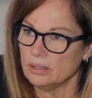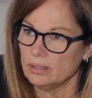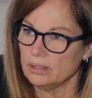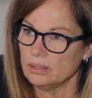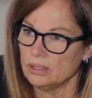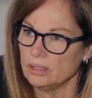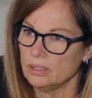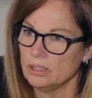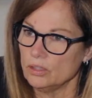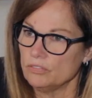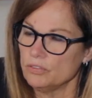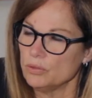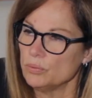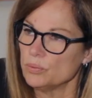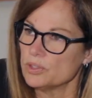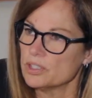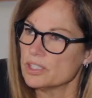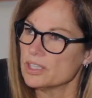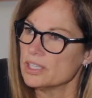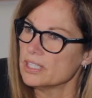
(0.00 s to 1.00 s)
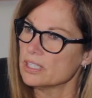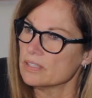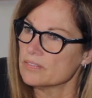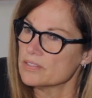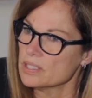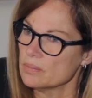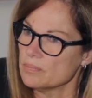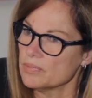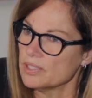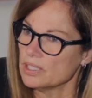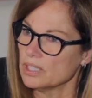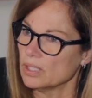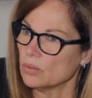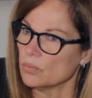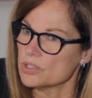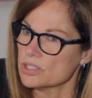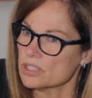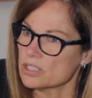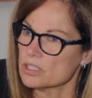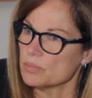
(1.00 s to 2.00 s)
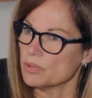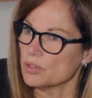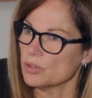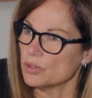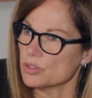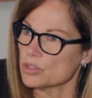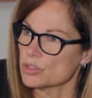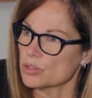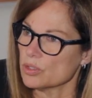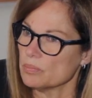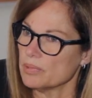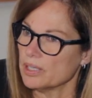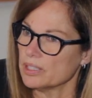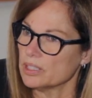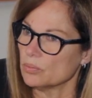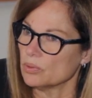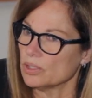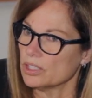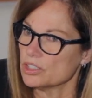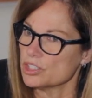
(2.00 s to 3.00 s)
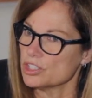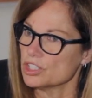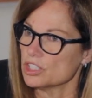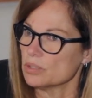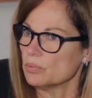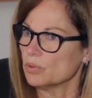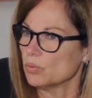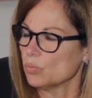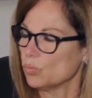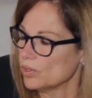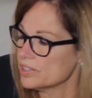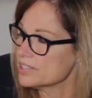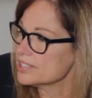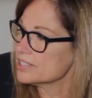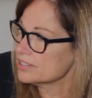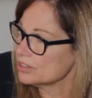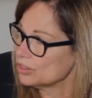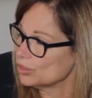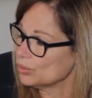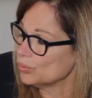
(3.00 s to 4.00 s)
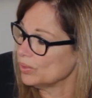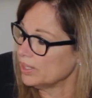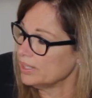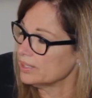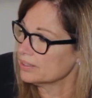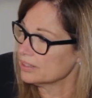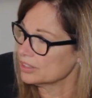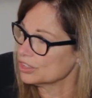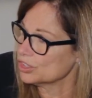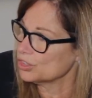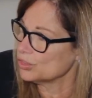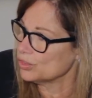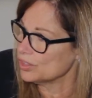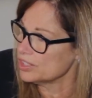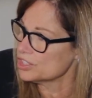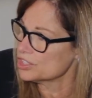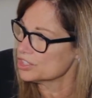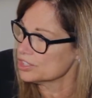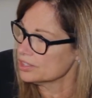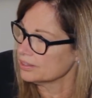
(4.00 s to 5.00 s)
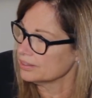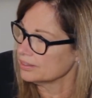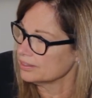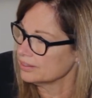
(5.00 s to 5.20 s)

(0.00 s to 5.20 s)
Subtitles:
if you were to think of something that was experiential about the relationship, it was, you're right, the curation.